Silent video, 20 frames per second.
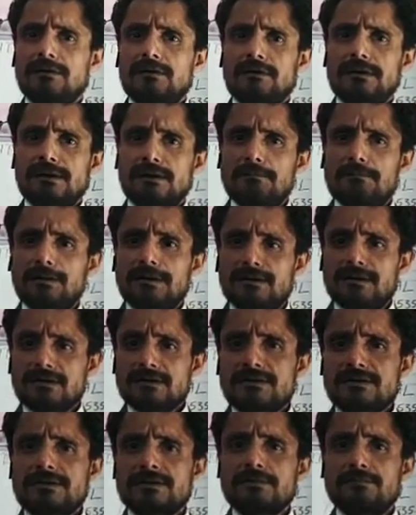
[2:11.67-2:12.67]
numbers
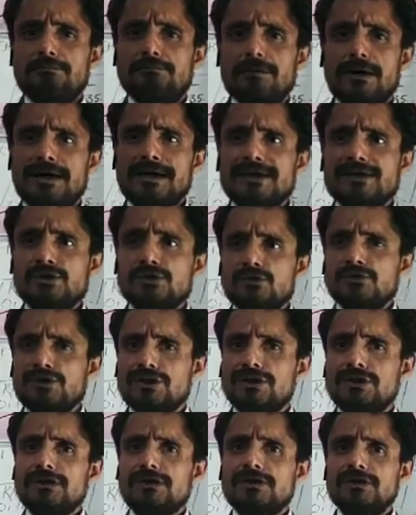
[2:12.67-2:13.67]
by using
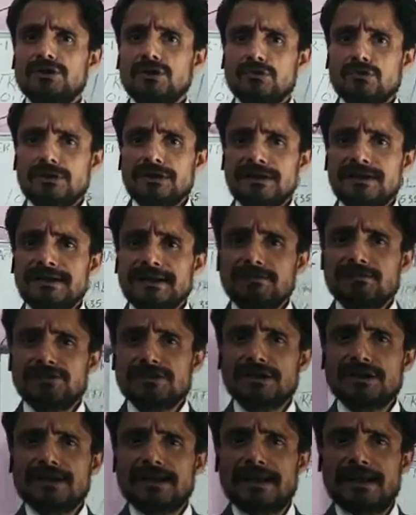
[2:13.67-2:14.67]
Euclid
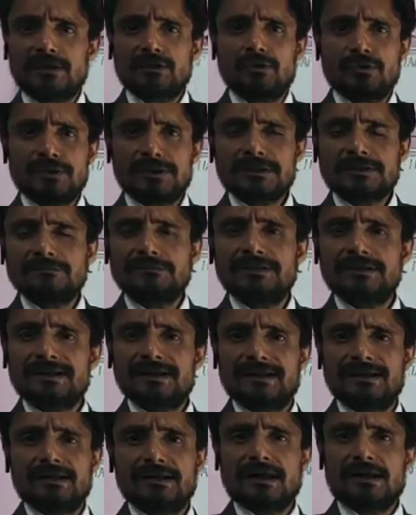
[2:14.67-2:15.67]
division algorithm in
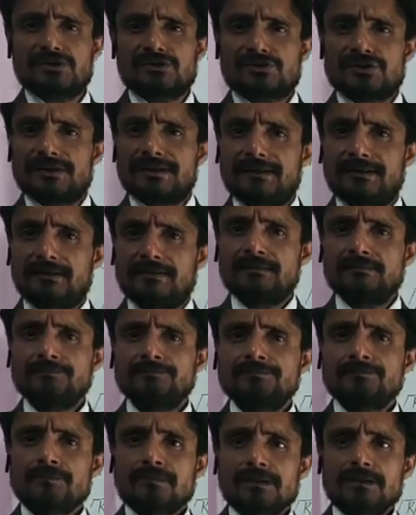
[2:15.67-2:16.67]
class 10,
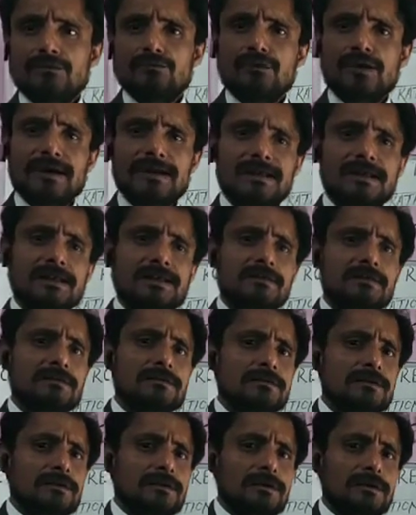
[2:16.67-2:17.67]
while
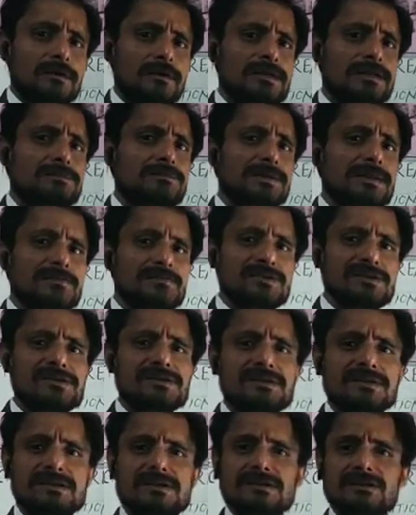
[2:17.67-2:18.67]
in previous
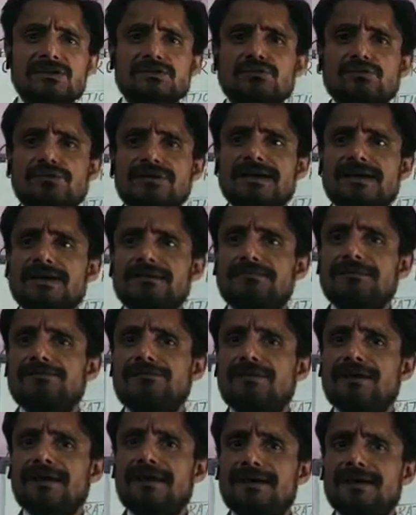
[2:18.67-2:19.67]
years we can be
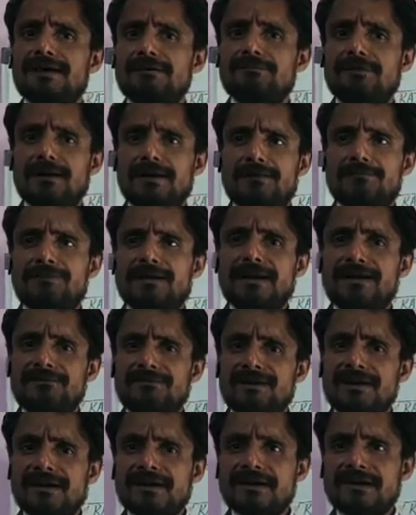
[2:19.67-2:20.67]
find it by prime
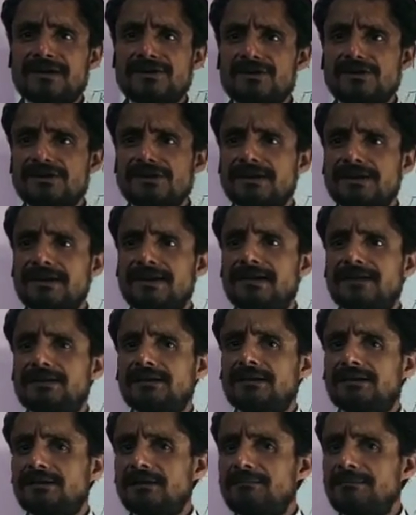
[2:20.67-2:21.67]
factorization and
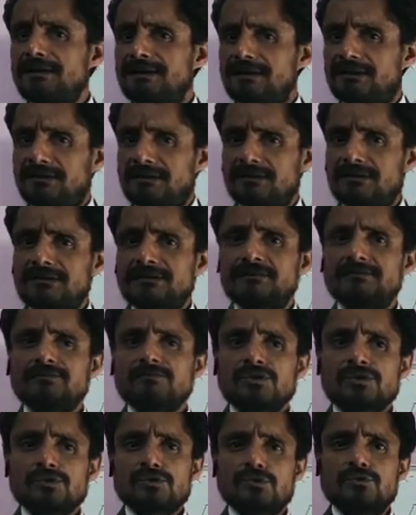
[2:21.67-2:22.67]
other methods.
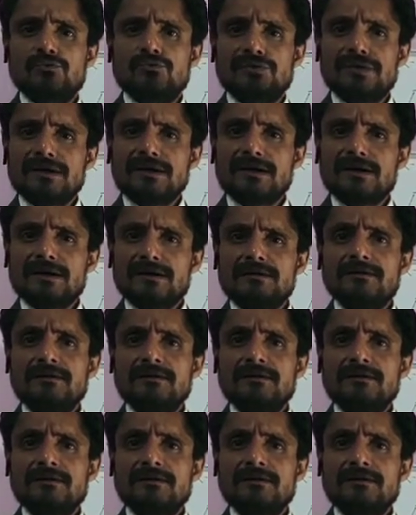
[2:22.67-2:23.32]
So we are